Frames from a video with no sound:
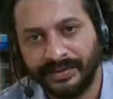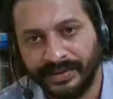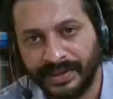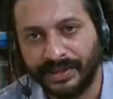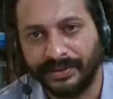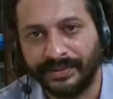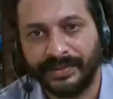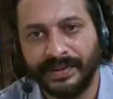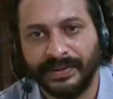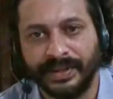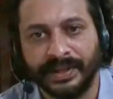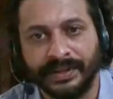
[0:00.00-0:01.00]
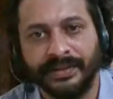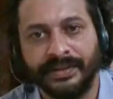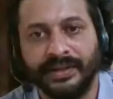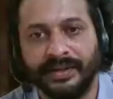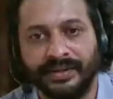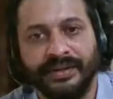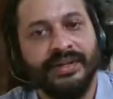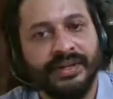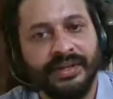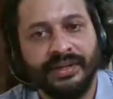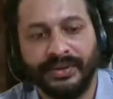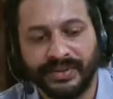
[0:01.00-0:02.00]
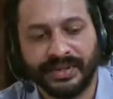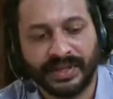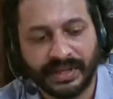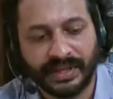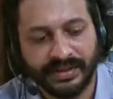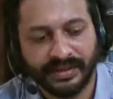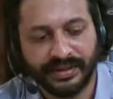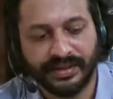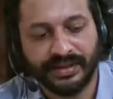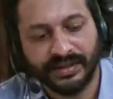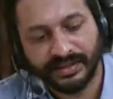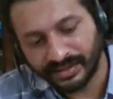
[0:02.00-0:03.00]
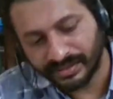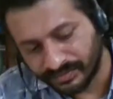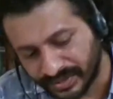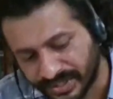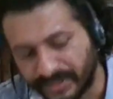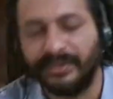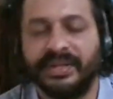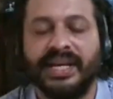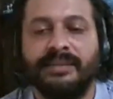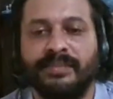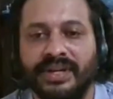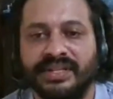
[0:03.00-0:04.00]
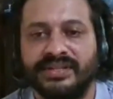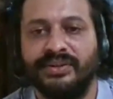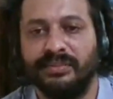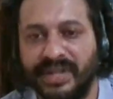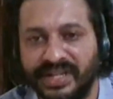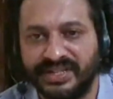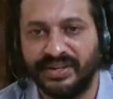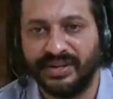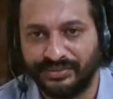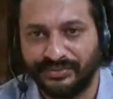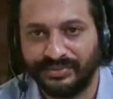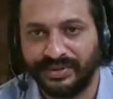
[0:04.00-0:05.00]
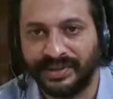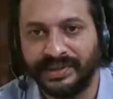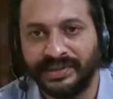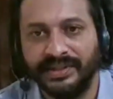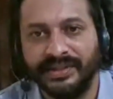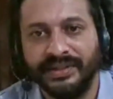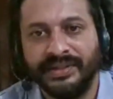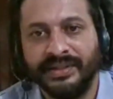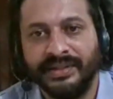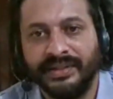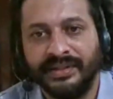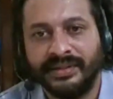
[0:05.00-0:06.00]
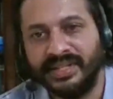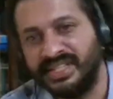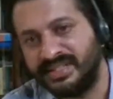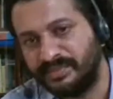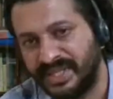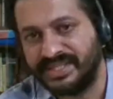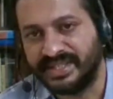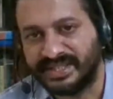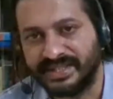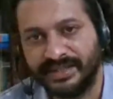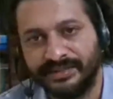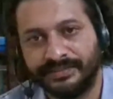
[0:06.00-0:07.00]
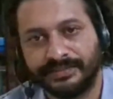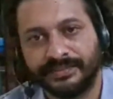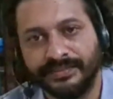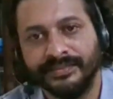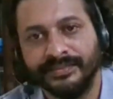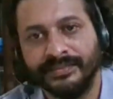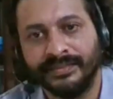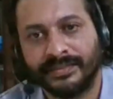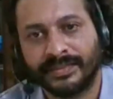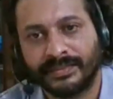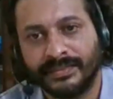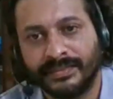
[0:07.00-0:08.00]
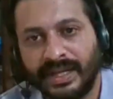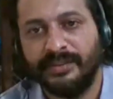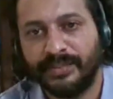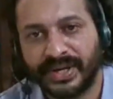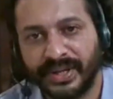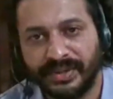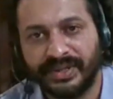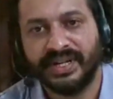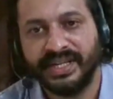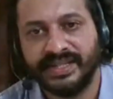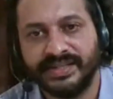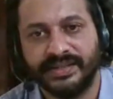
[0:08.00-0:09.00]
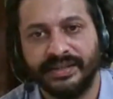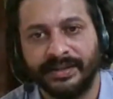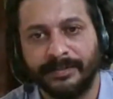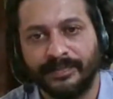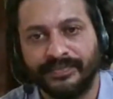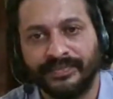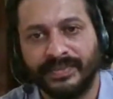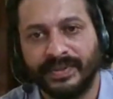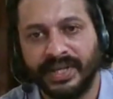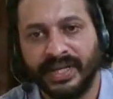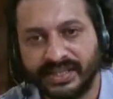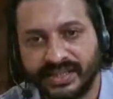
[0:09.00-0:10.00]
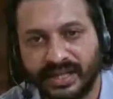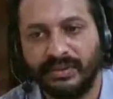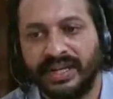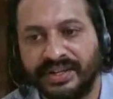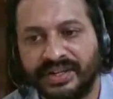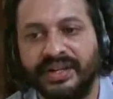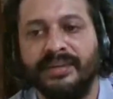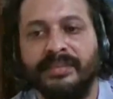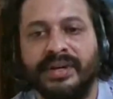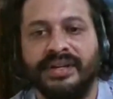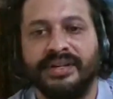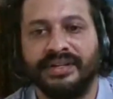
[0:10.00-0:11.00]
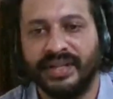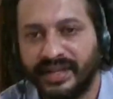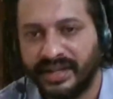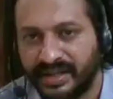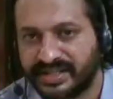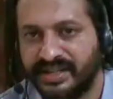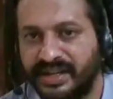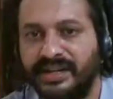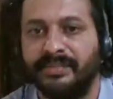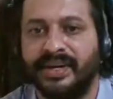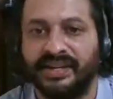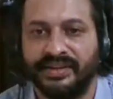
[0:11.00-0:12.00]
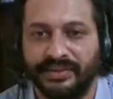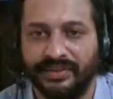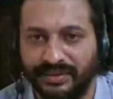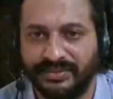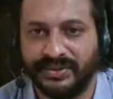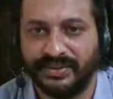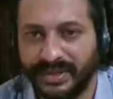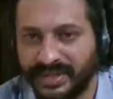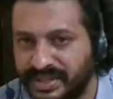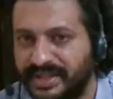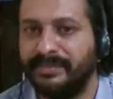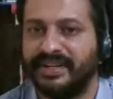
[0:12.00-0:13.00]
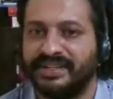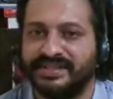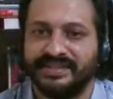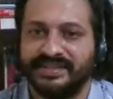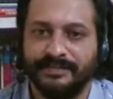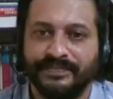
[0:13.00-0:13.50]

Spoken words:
You know, the what do you call the capitalist domination of these spaces, and prioritize their circulatory demand, their industrial demand over all other demands.